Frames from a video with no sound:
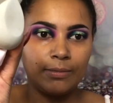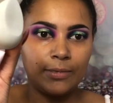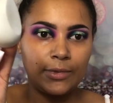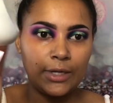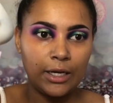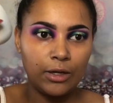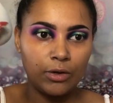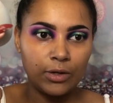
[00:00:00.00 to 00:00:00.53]

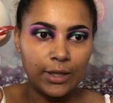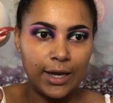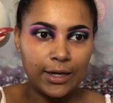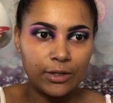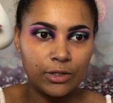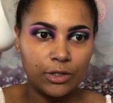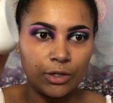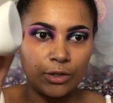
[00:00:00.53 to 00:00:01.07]
They look like
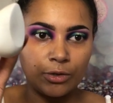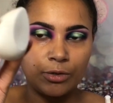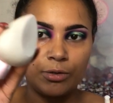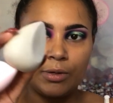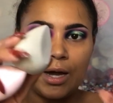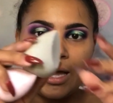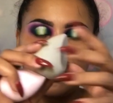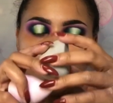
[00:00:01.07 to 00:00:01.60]
so.
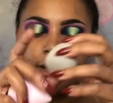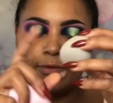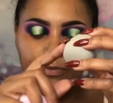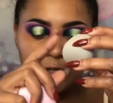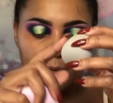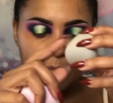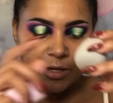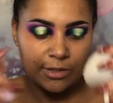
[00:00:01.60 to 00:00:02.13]
I love
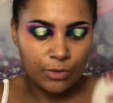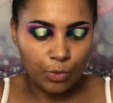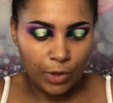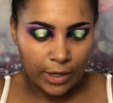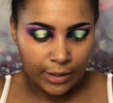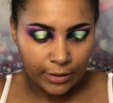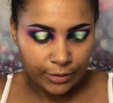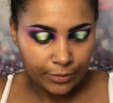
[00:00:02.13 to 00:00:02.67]
them as
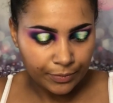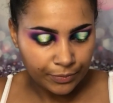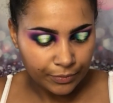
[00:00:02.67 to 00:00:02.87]
well.